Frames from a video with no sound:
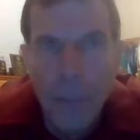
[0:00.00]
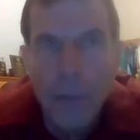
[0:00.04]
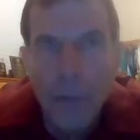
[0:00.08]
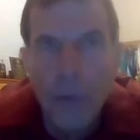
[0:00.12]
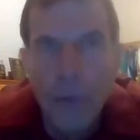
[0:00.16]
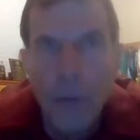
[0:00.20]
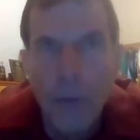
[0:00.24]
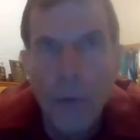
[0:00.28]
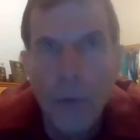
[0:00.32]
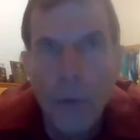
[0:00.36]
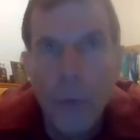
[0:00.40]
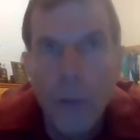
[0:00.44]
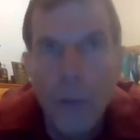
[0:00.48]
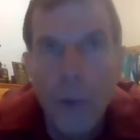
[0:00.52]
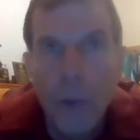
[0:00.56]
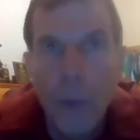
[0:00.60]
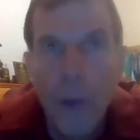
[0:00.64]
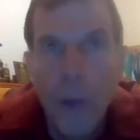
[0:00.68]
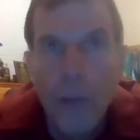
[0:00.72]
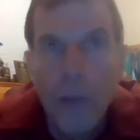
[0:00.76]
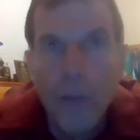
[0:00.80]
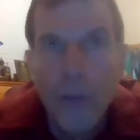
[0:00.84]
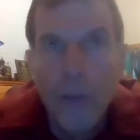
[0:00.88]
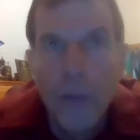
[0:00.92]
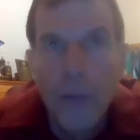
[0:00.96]
So the
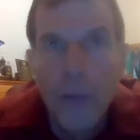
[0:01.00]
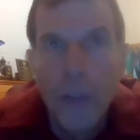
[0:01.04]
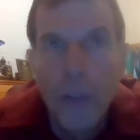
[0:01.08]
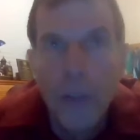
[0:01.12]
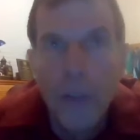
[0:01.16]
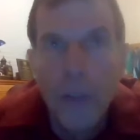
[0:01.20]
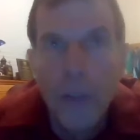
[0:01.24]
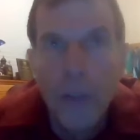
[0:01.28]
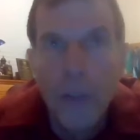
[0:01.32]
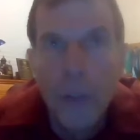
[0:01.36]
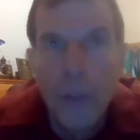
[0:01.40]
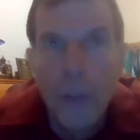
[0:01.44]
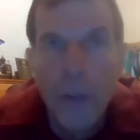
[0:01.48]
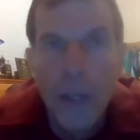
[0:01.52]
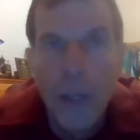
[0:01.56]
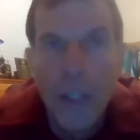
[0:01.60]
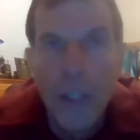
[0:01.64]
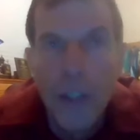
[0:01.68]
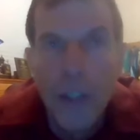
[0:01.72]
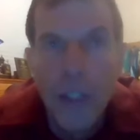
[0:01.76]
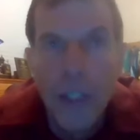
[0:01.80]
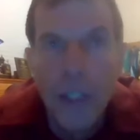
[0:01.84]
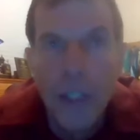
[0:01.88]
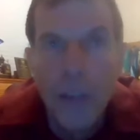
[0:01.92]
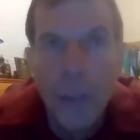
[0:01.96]
request for
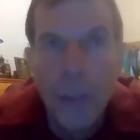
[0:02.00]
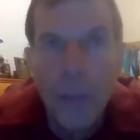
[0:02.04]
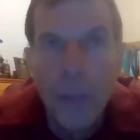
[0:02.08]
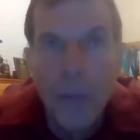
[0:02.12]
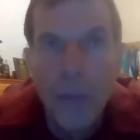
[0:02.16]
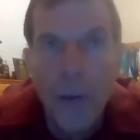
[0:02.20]
reconsideration needs to be